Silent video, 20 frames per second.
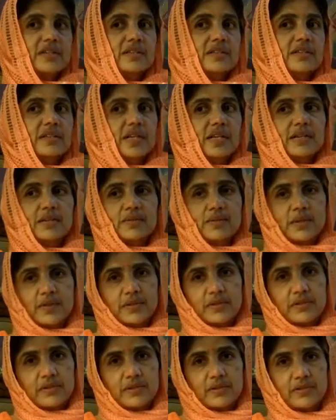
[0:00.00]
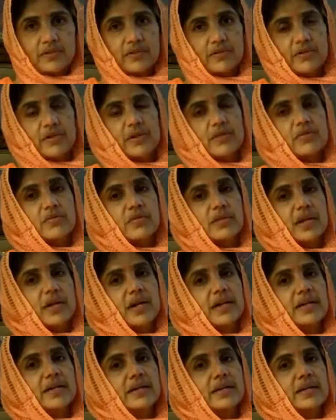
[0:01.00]
then one searches
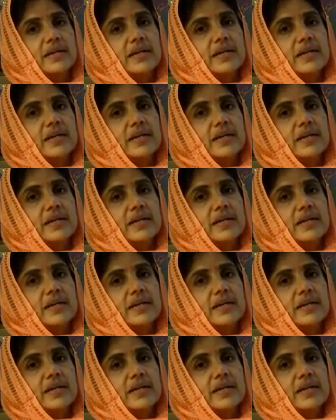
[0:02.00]
outside.